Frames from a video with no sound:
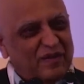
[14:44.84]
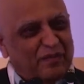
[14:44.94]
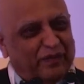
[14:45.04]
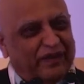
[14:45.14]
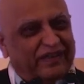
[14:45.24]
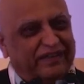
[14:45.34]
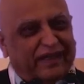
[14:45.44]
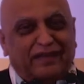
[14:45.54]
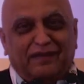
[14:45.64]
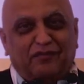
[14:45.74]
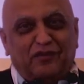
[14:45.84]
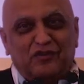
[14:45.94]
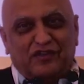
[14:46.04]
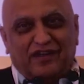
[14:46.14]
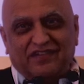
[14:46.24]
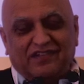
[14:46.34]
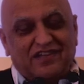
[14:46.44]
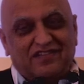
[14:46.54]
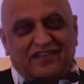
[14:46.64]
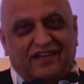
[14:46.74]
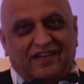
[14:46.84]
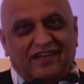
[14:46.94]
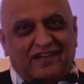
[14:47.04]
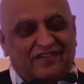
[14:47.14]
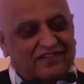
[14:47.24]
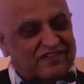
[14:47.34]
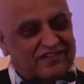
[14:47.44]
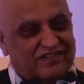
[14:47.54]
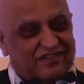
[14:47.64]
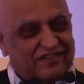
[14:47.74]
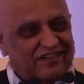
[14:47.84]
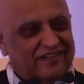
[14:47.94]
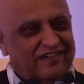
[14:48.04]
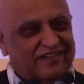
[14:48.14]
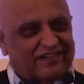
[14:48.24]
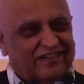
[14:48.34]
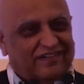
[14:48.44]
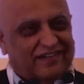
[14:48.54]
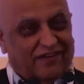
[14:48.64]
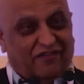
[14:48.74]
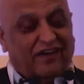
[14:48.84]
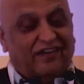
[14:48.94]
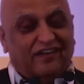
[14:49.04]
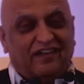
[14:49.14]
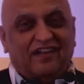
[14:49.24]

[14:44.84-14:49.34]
Predicting the future, as I said, is difficult.